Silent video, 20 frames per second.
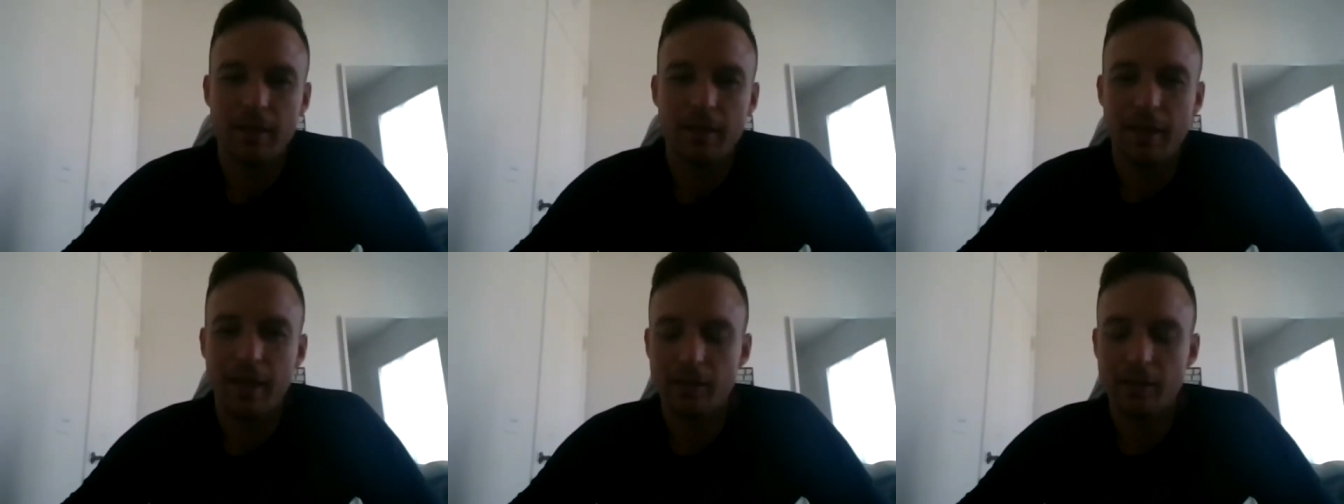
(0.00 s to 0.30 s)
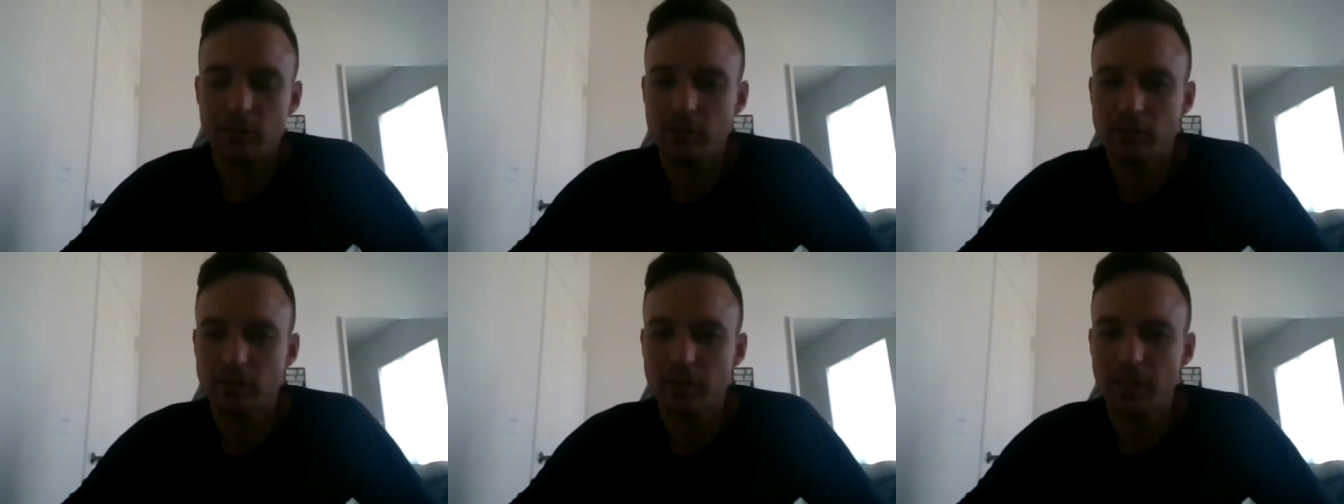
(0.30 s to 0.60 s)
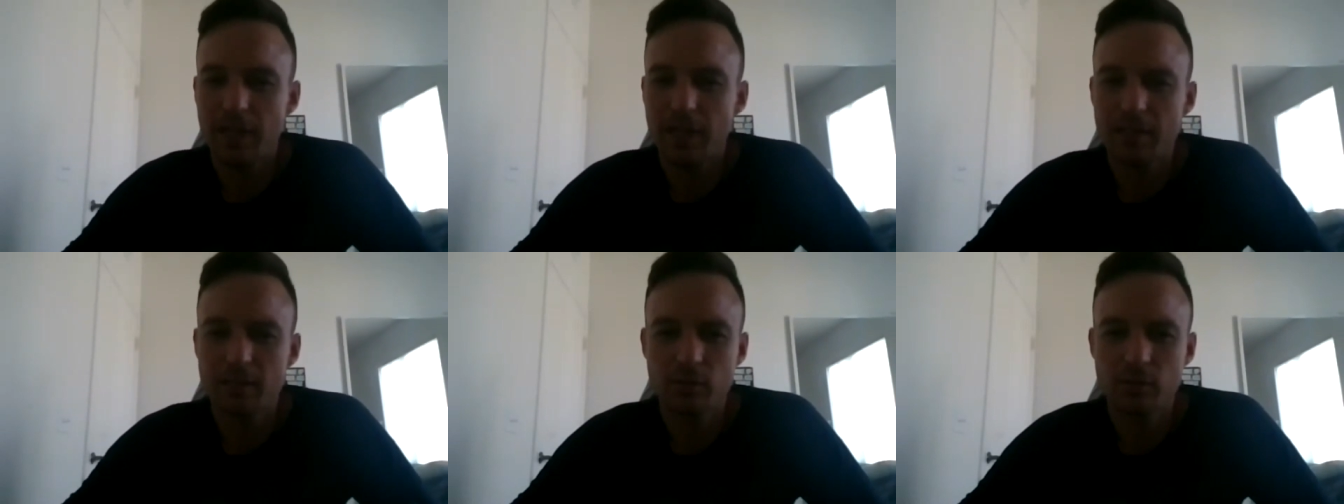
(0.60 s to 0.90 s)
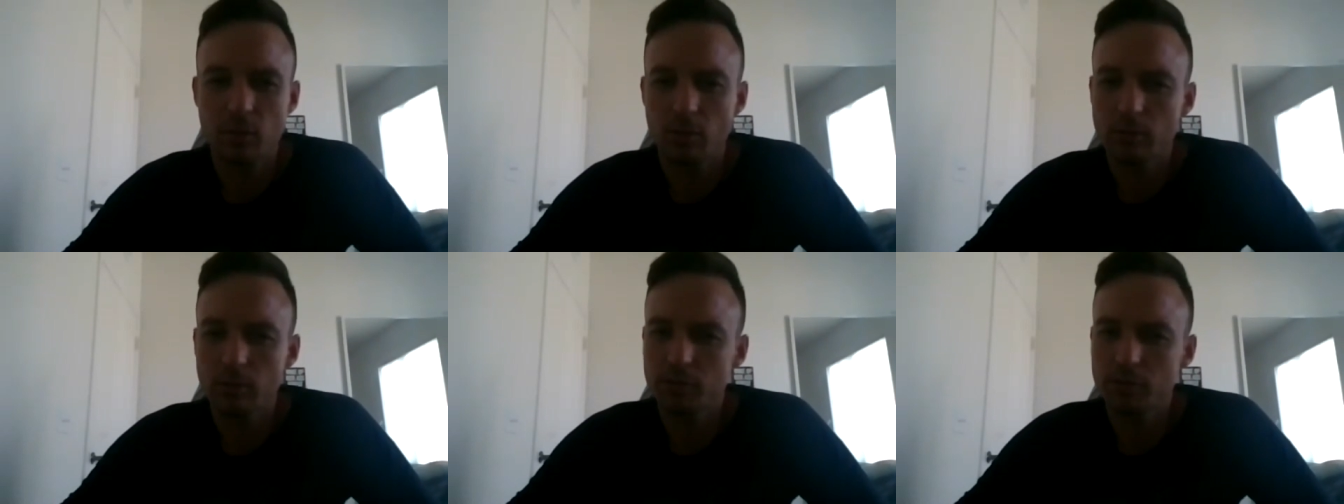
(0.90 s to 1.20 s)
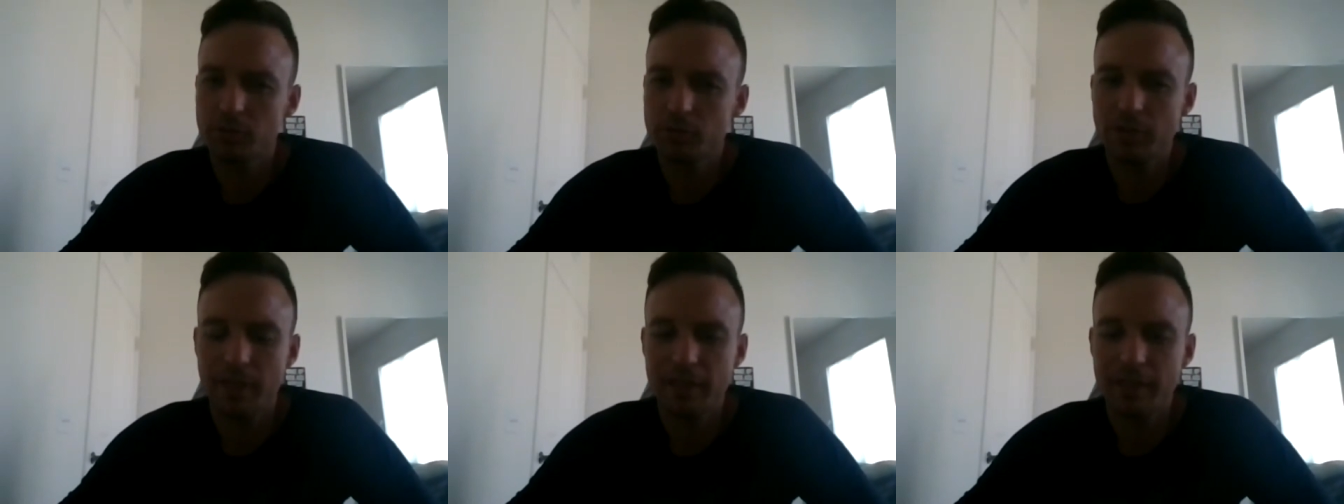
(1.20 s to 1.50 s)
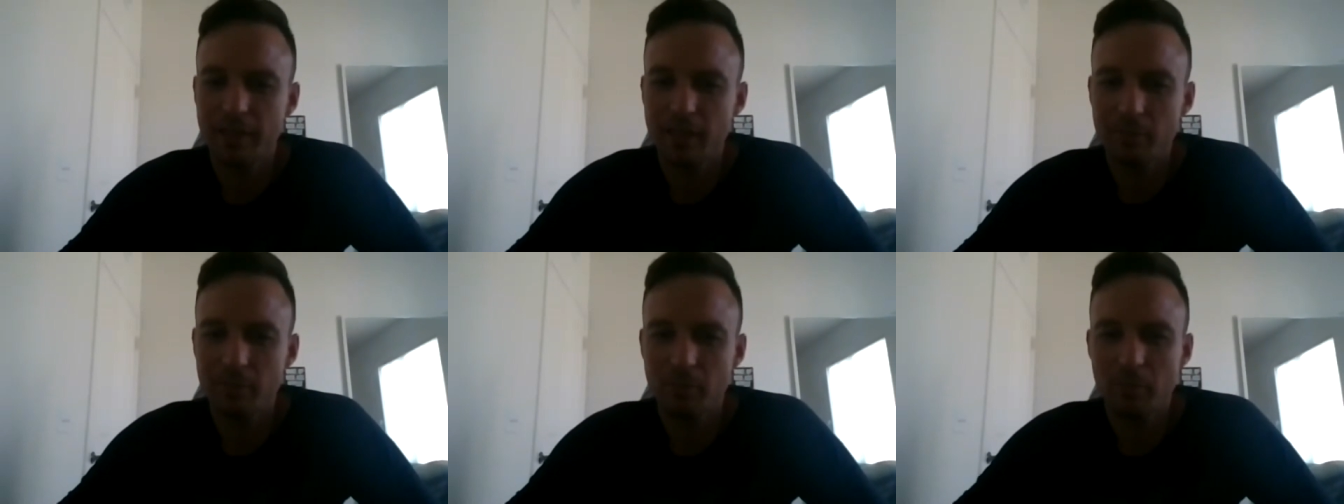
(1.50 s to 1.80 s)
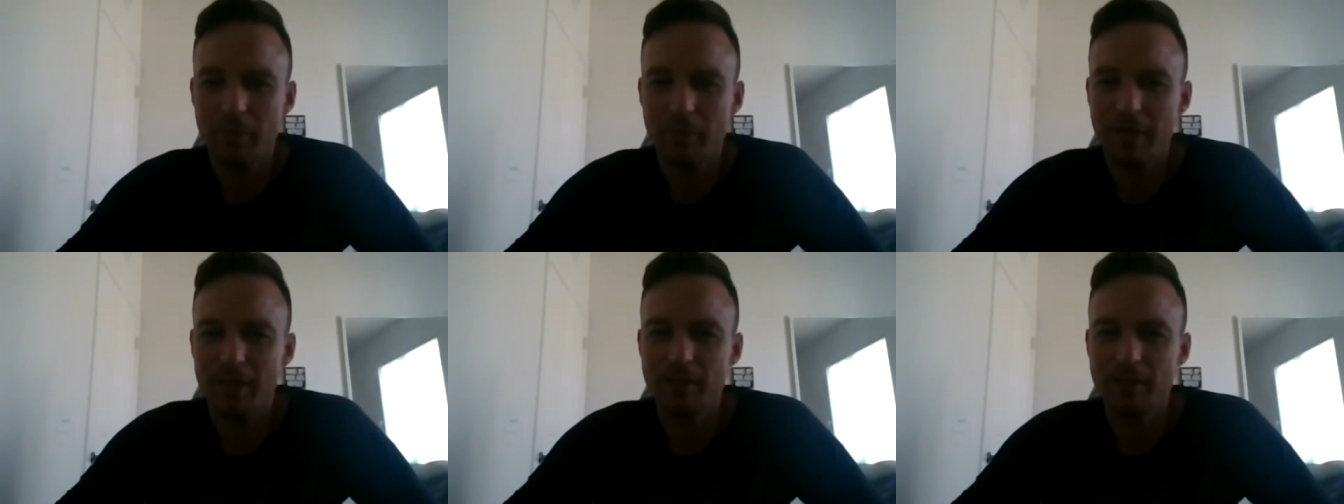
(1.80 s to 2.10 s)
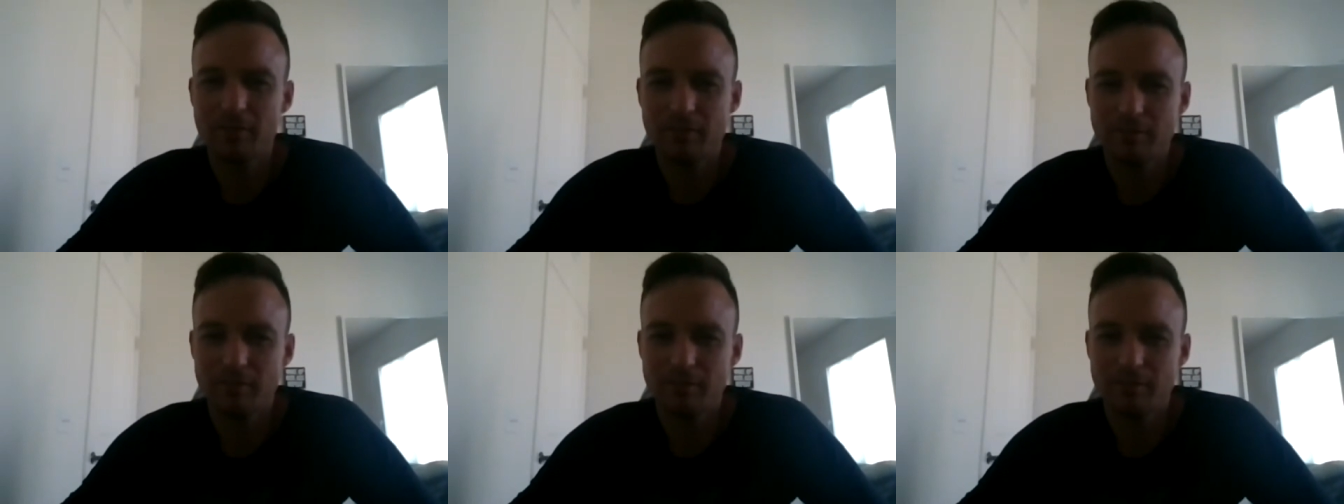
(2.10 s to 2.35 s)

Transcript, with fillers: exercise goals you're trying to implement?